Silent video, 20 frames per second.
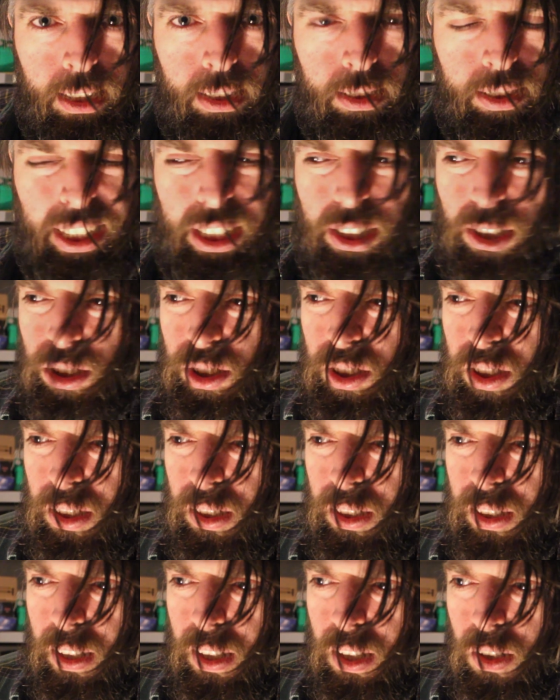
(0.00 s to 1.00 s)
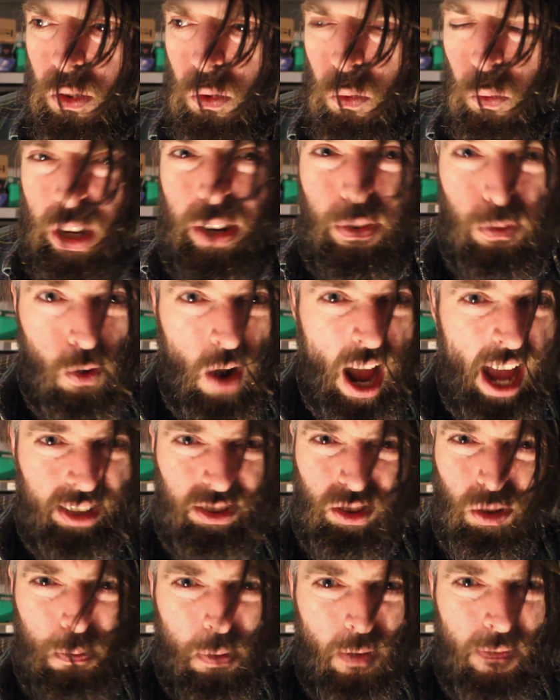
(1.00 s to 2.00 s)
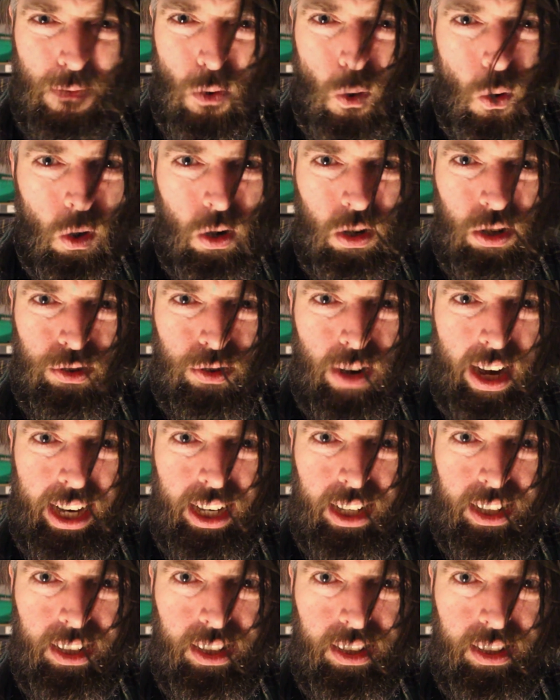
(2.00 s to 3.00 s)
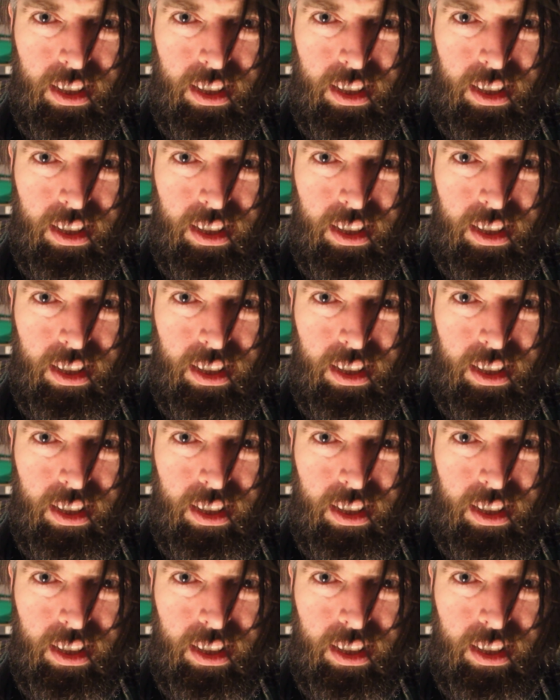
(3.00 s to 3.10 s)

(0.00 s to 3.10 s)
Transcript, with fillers: See, because we've wrestled before, Drake,